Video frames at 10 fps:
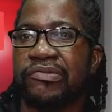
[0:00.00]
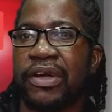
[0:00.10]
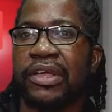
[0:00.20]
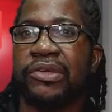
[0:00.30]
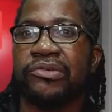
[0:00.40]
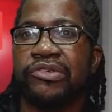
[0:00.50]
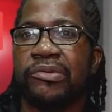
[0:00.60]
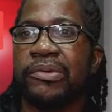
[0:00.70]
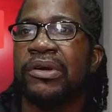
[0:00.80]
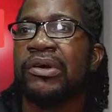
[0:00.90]
via
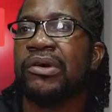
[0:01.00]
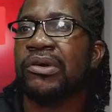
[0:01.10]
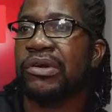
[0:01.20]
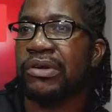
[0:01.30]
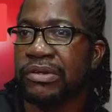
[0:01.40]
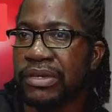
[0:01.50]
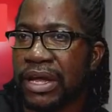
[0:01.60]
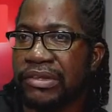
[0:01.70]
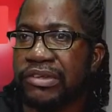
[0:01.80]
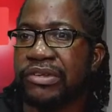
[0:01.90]
YouTube. Good
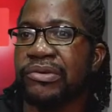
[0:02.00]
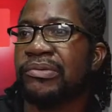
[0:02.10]
night to you,